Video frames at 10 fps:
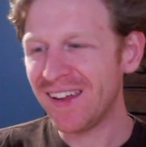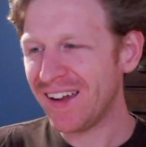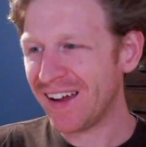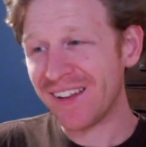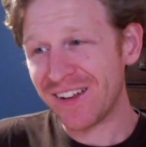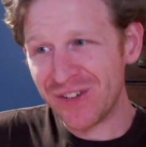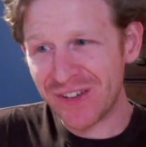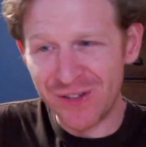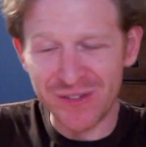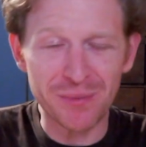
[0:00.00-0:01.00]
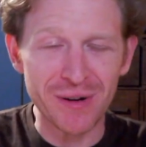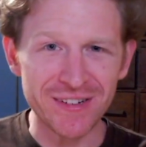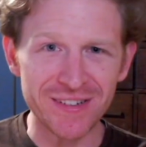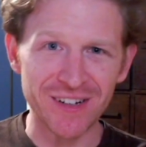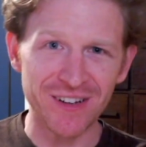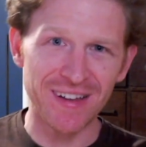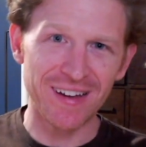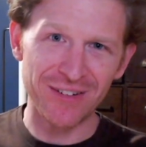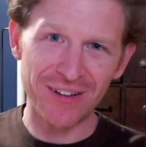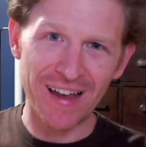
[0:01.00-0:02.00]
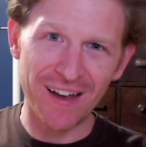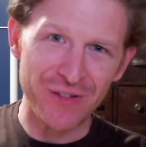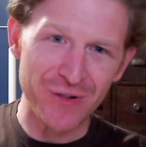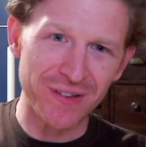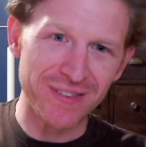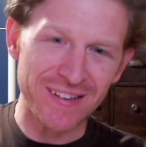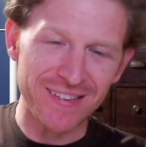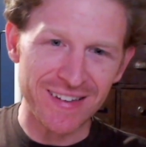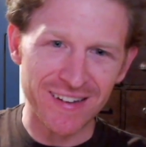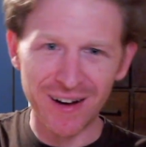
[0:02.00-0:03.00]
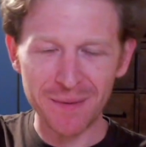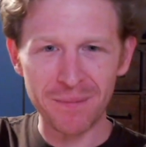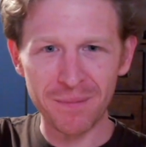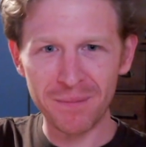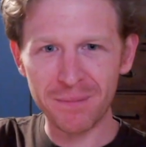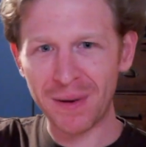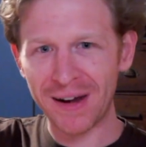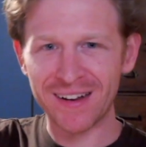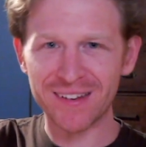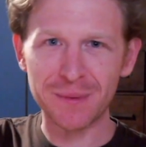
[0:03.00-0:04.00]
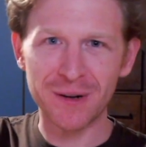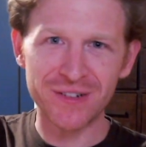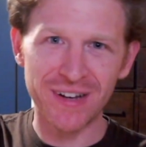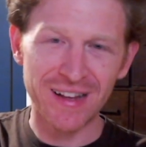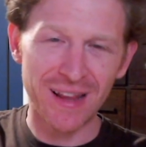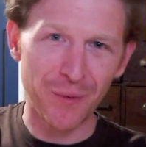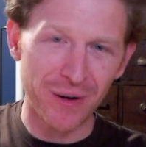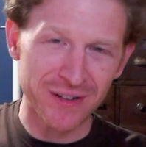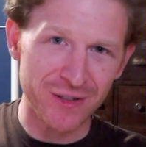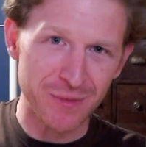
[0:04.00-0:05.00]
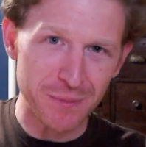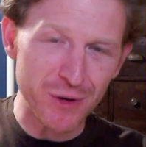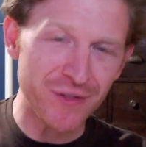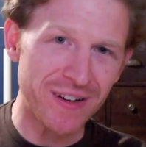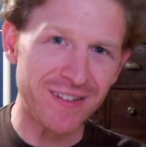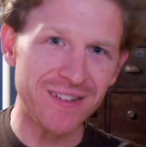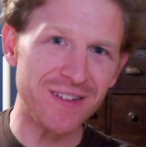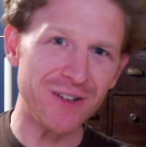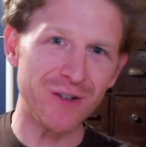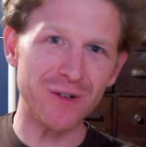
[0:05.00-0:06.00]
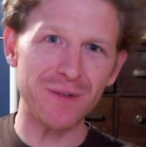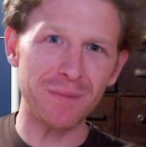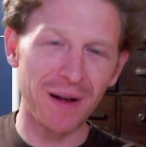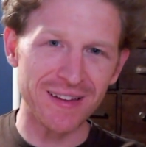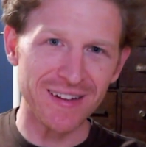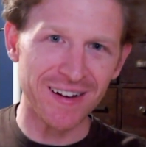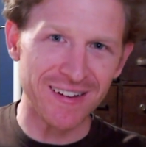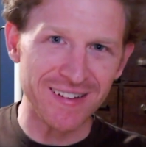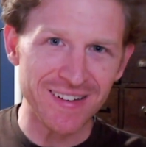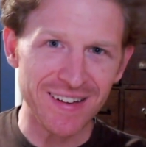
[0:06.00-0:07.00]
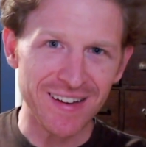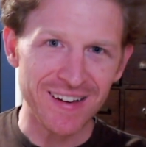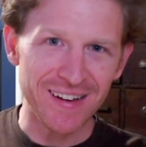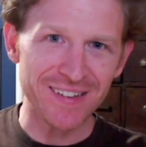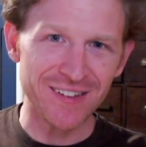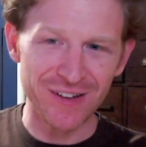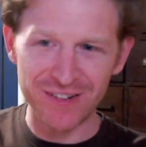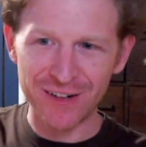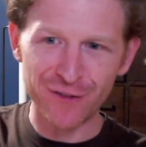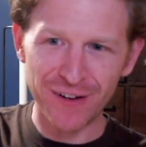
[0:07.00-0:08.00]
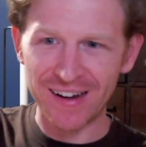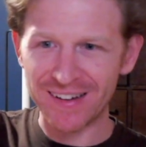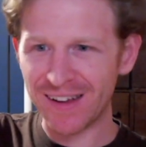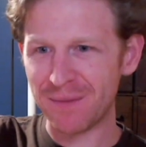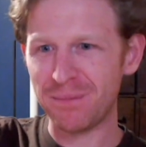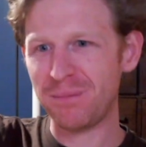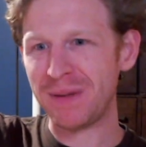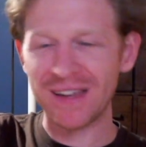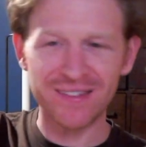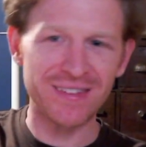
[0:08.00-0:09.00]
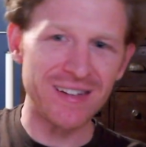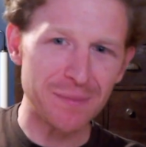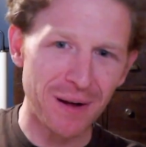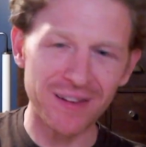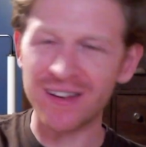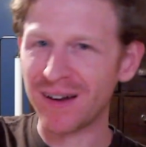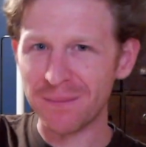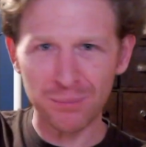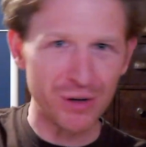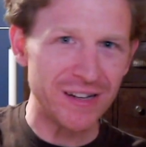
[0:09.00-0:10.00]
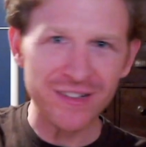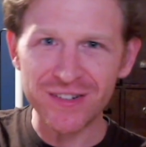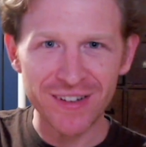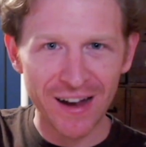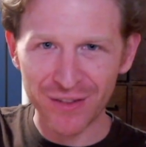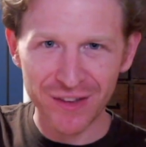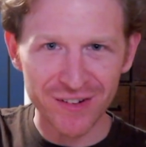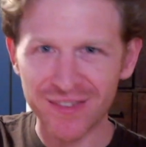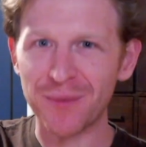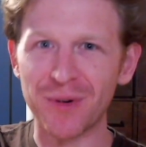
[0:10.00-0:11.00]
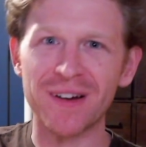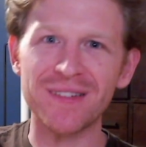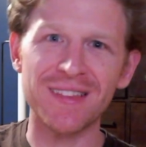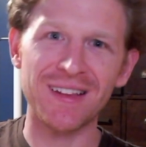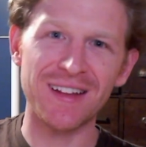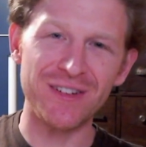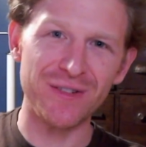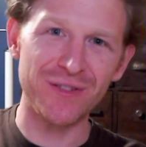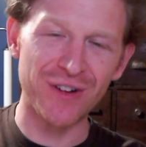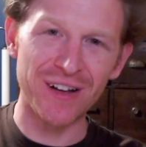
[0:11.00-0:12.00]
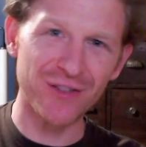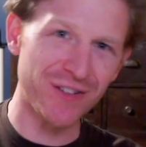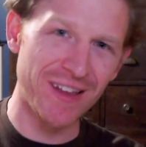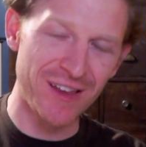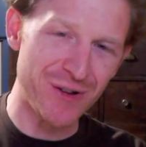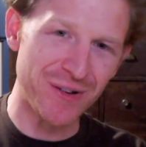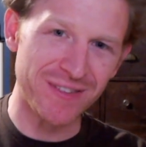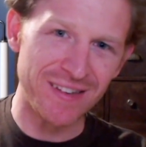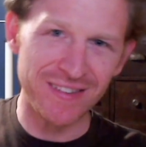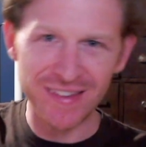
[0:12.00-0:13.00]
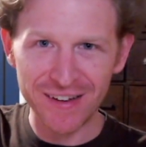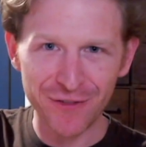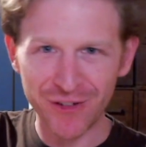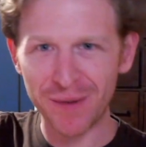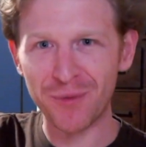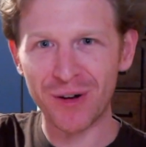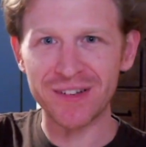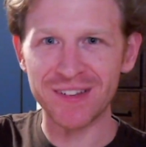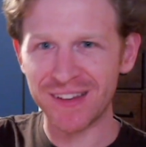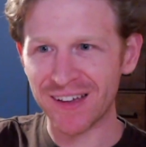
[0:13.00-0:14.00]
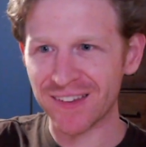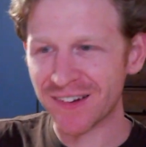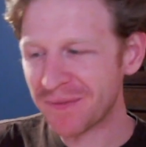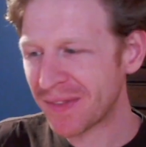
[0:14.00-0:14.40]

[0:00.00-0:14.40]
and then you can use a bridge to go like, well, oh, I have USDC on Binance Smart Chain and I want to move it to Polygon and so you need to find a BSC to Polygon bridge out there somewhere that lets you transfer that USDC from one to the other.